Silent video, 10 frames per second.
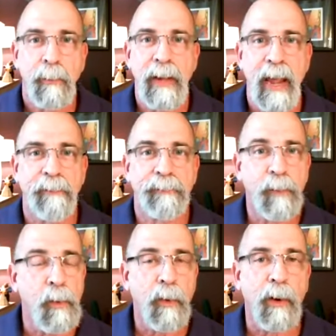We have
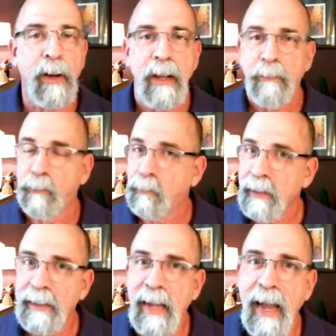4
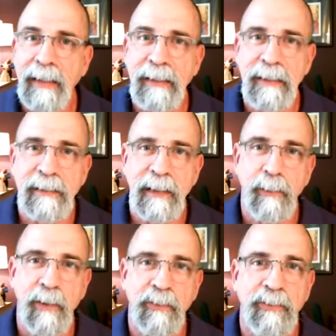really highly
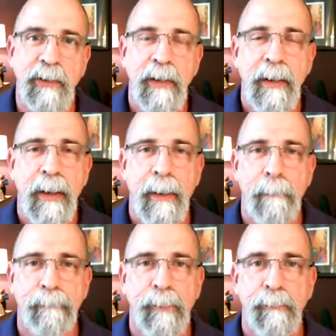distinguished
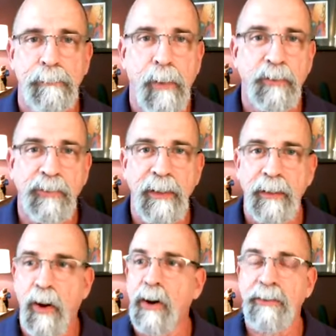
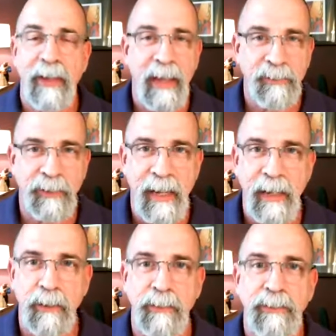marching arts
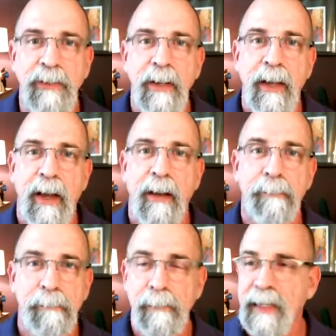educators,
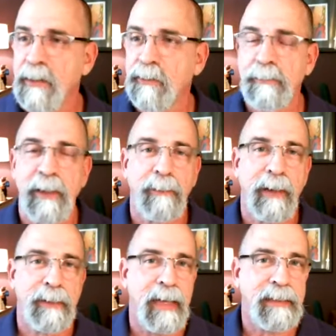many who have been
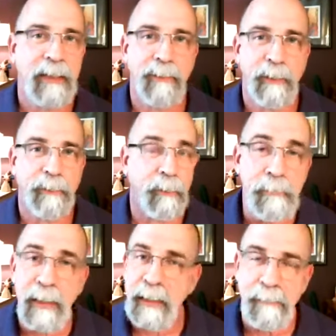around the activity for
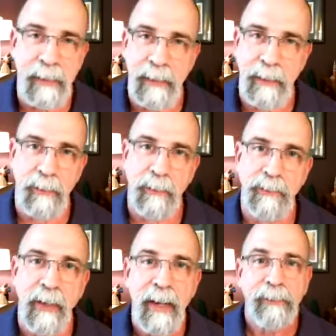many, many
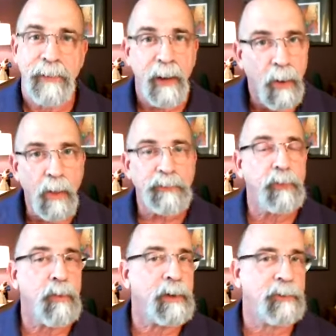years. They're
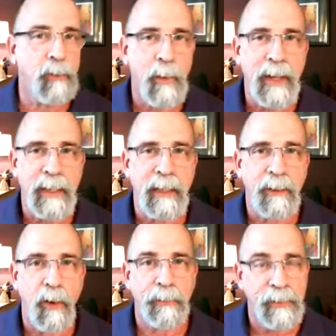also going to weigh
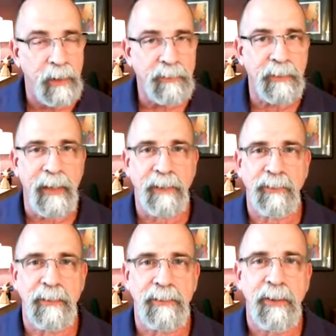in on their
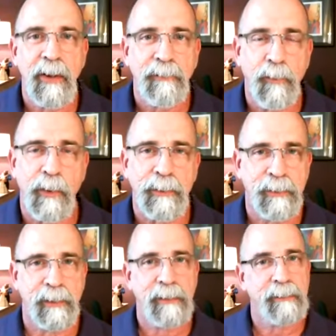selections for
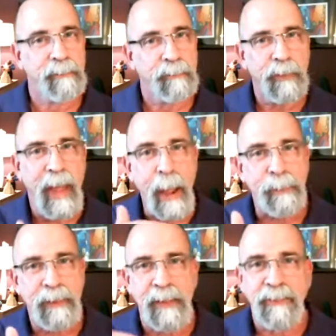the
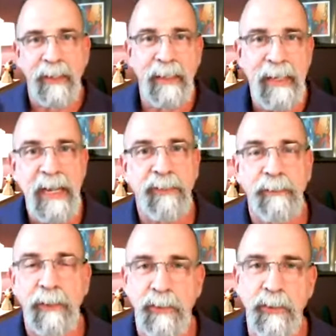applicants in each
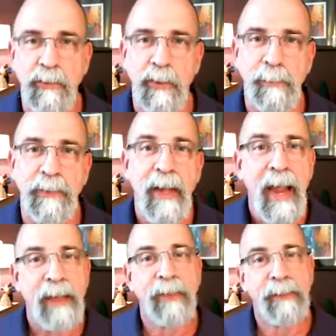of the 2 groups,
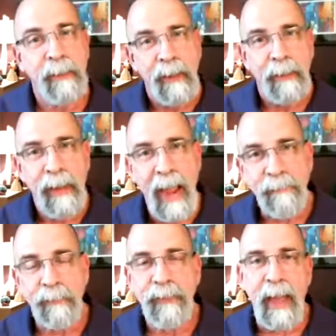and then
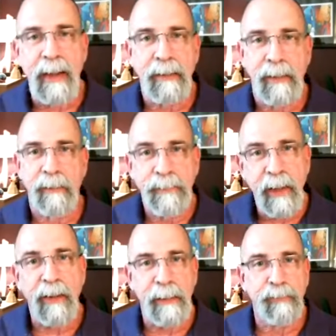half of that, of
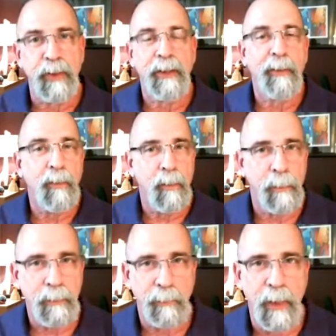their input,
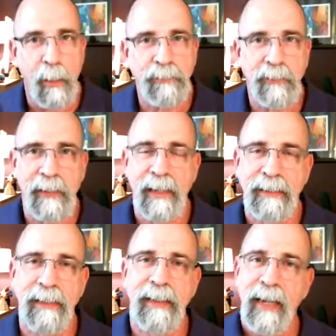will help
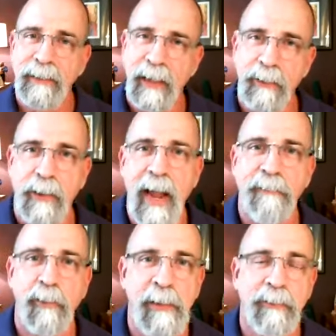select it, and the other
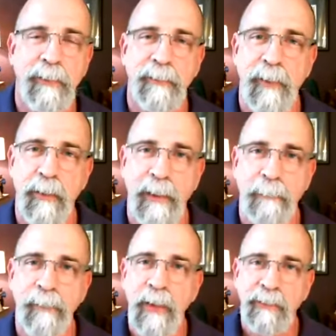half will be from the
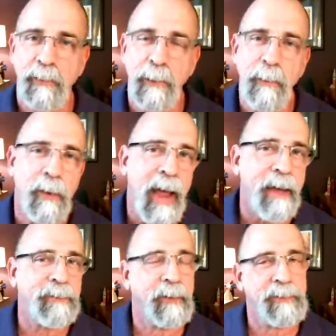voting. So we will
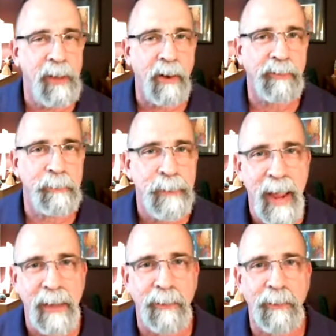have a scholarship
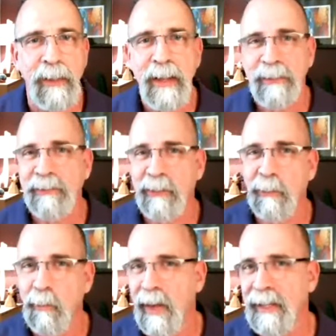panel that's going
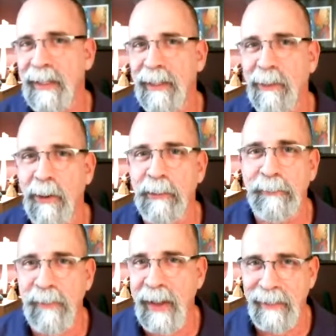to weigh in on the
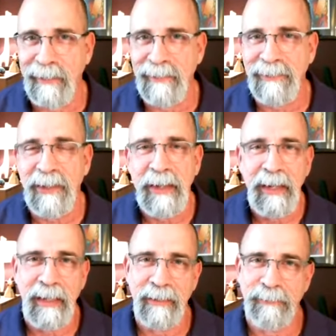finalists
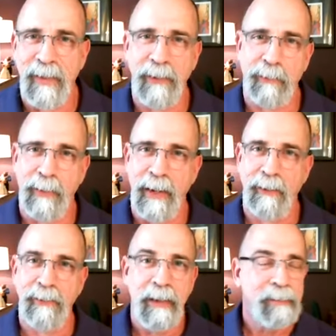in this final
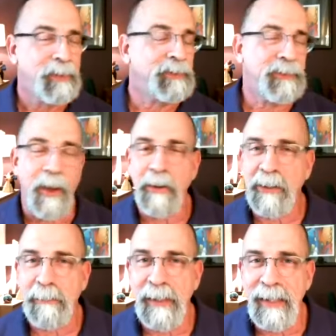round. This is all
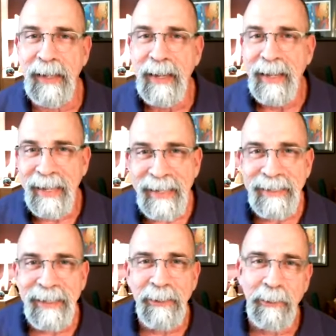going to be
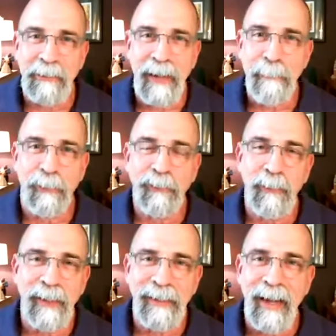ending on April
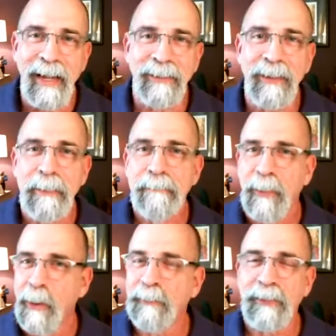29th,
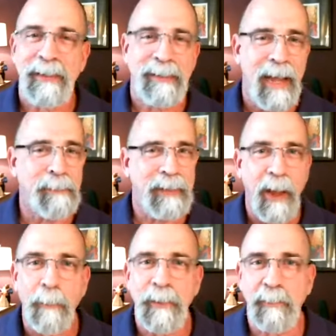hopefully in time to
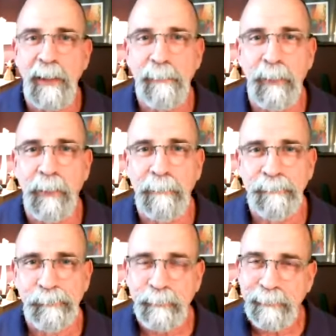help these
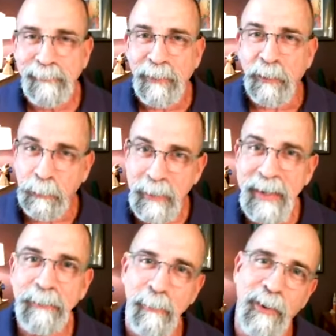people,
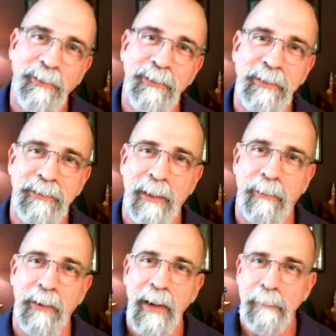3 of the marchers this
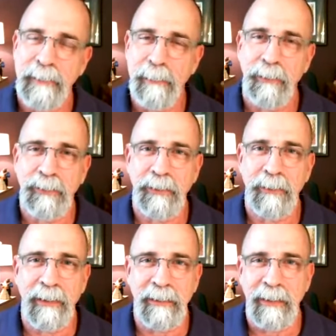summer, be able
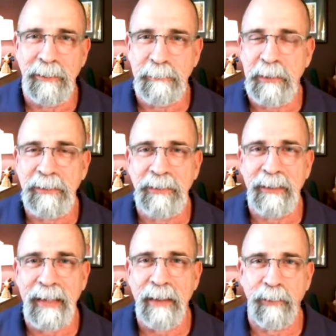to experience
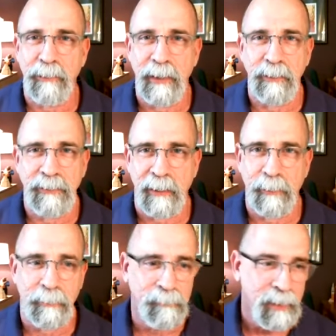it and have a greater
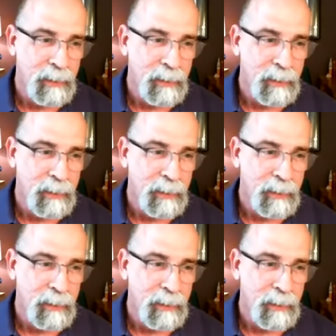summer.